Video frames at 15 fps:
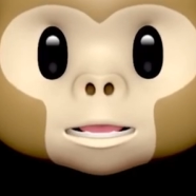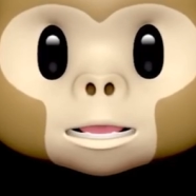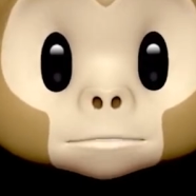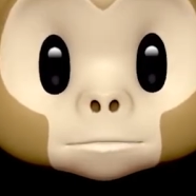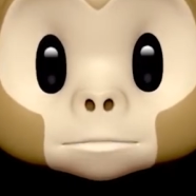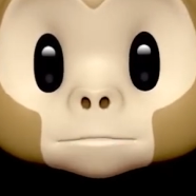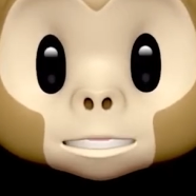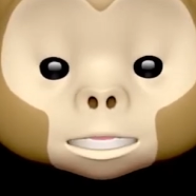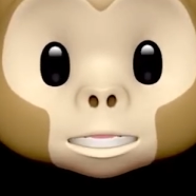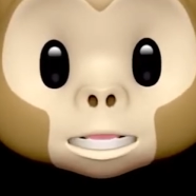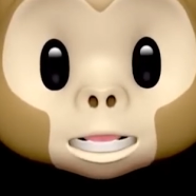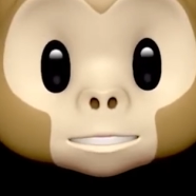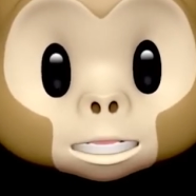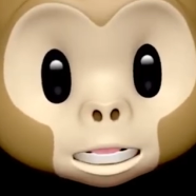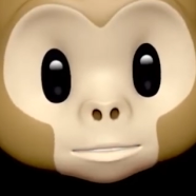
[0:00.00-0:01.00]
There will be
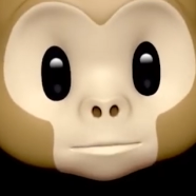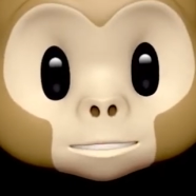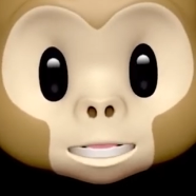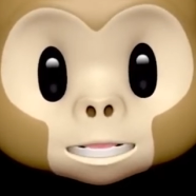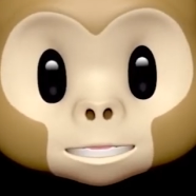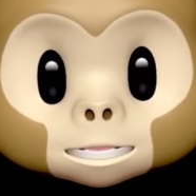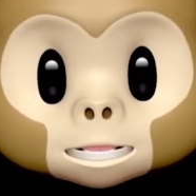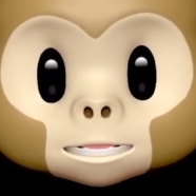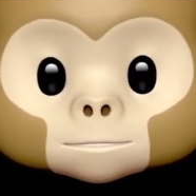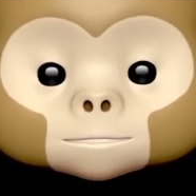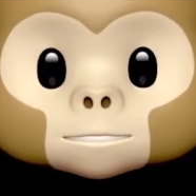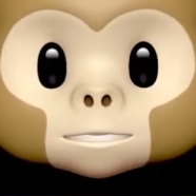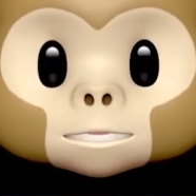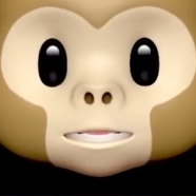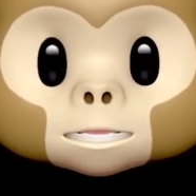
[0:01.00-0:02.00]
a tango tanda,
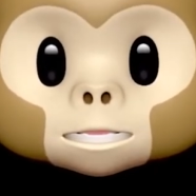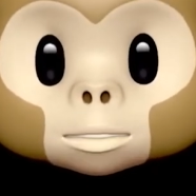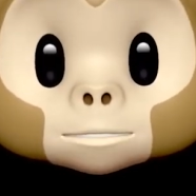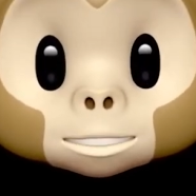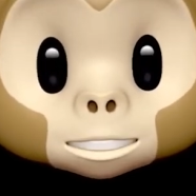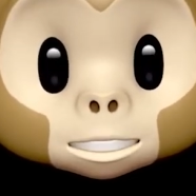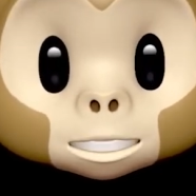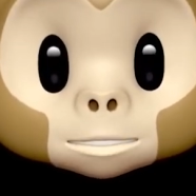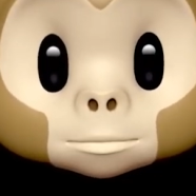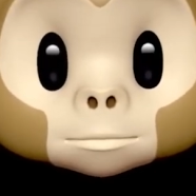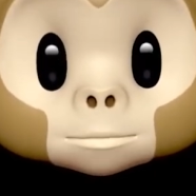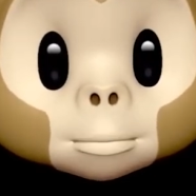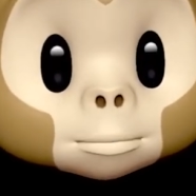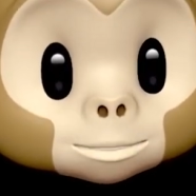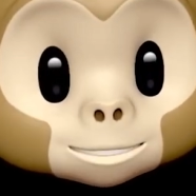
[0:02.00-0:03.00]
consists
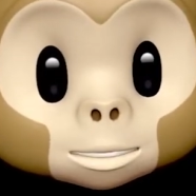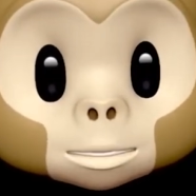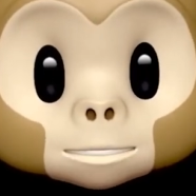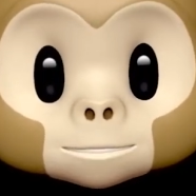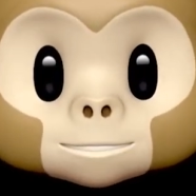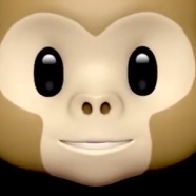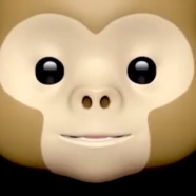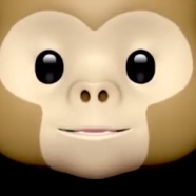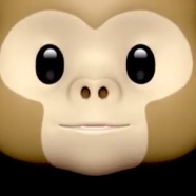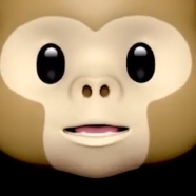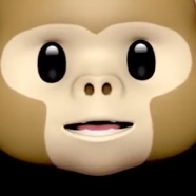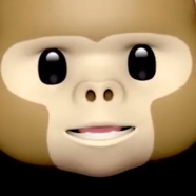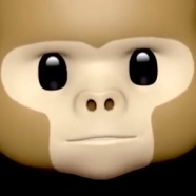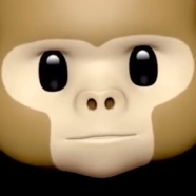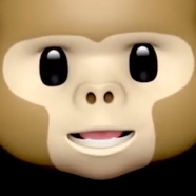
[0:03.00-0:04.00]
of four songs,
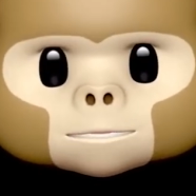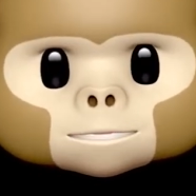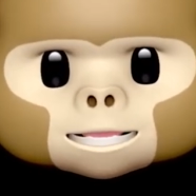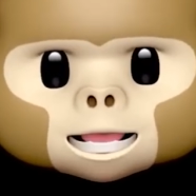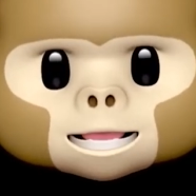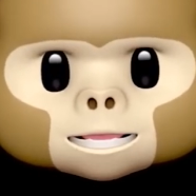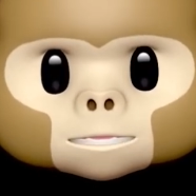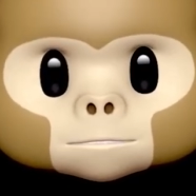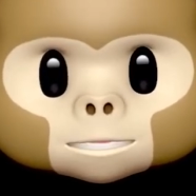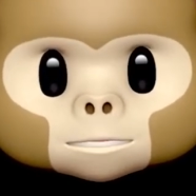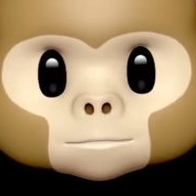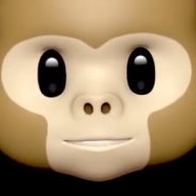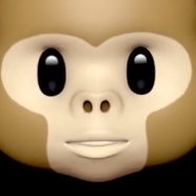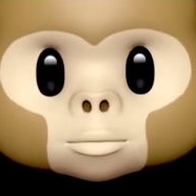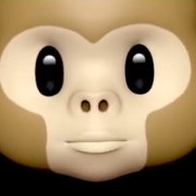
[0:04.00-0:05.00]
sometimes less depending
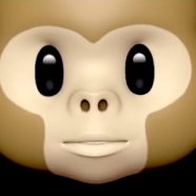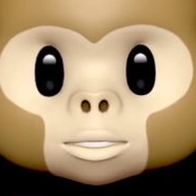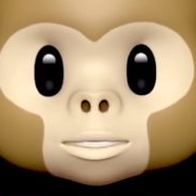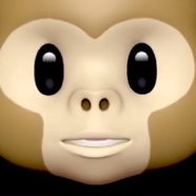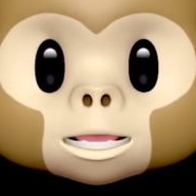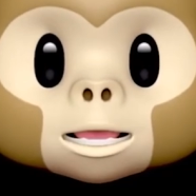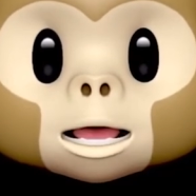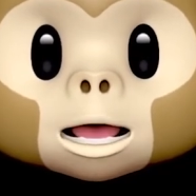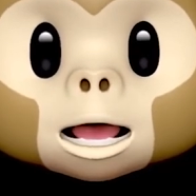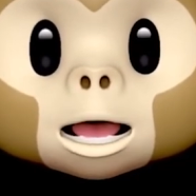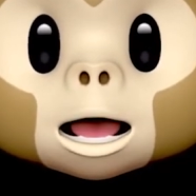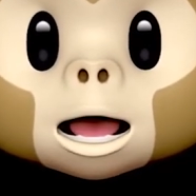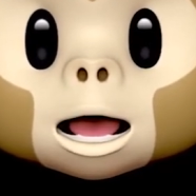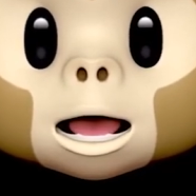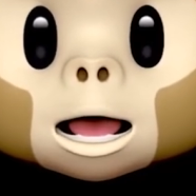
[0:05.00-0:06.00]
on situations.
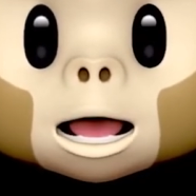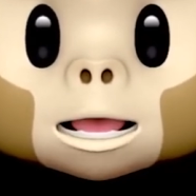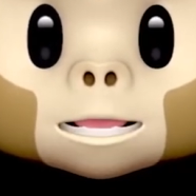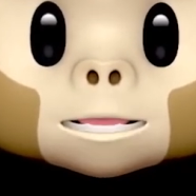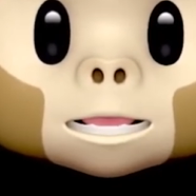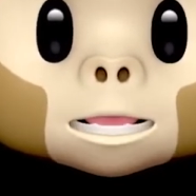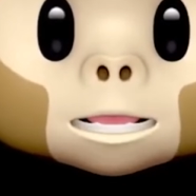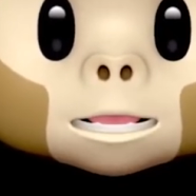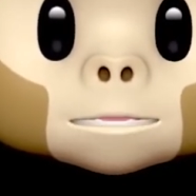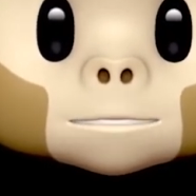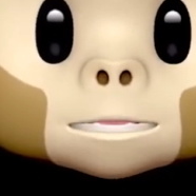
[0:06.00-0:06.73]
And uh,